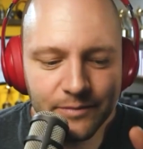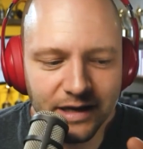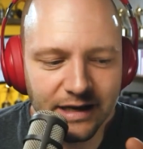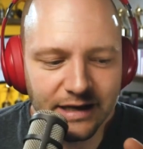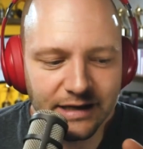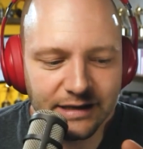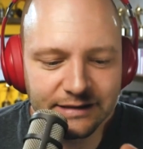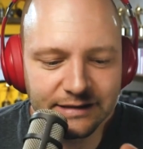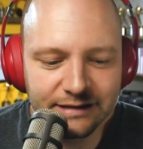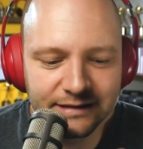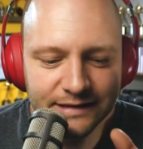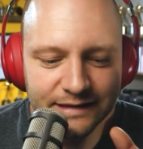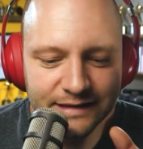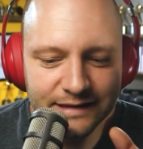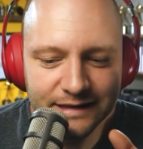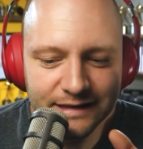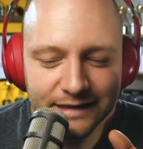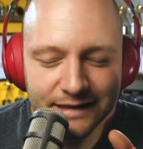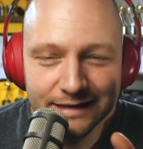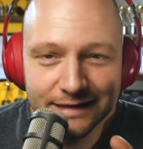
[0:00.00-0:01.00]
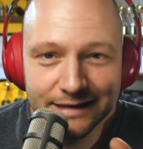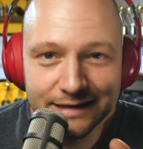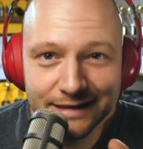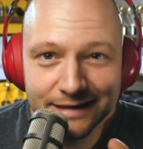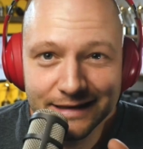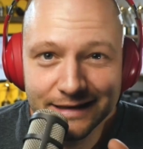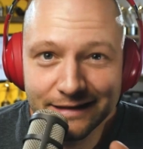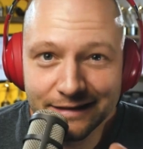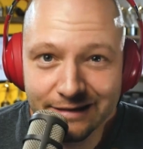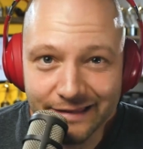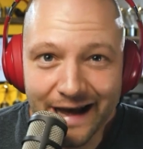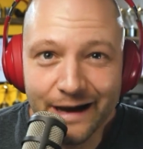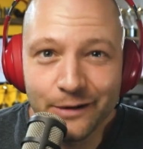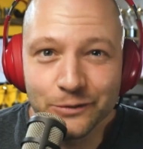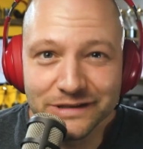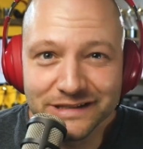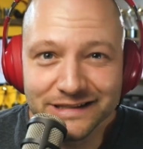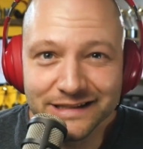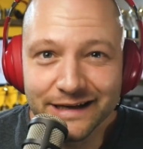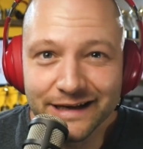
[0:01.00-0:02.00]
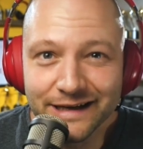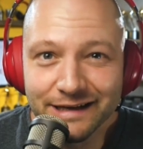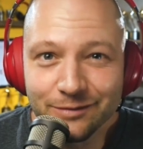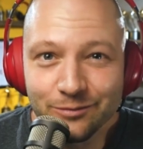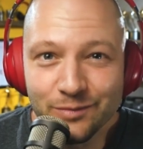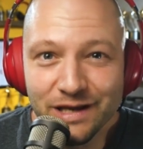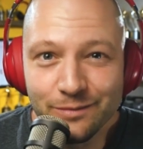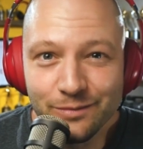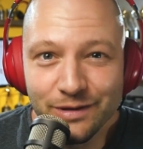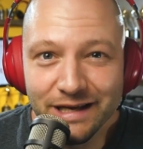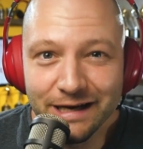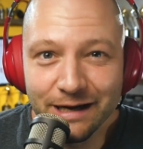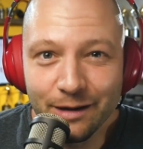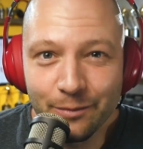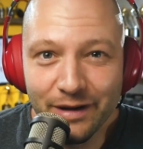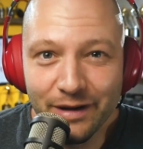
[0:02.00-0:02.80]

mind, that was like me being a